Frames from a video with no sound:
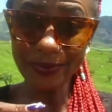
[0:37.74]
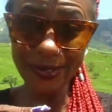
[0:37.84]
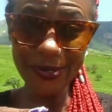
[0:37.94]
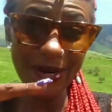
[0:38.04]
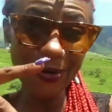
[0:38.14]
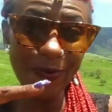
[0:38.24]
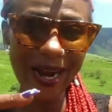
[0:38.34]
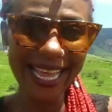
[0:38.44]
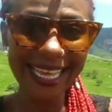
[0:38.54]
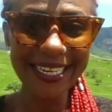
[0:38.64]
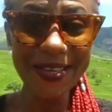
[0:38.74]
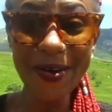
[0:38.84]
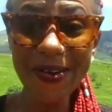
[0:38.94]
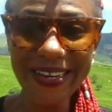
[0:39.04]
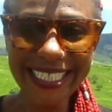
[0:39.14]
to awaken
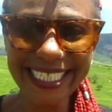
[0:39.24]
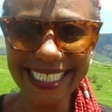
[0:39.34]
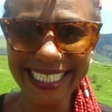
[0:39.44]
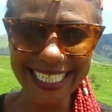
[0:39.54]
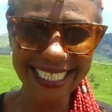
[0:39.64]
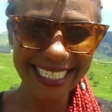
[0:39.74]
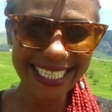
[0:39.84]
your consciousness.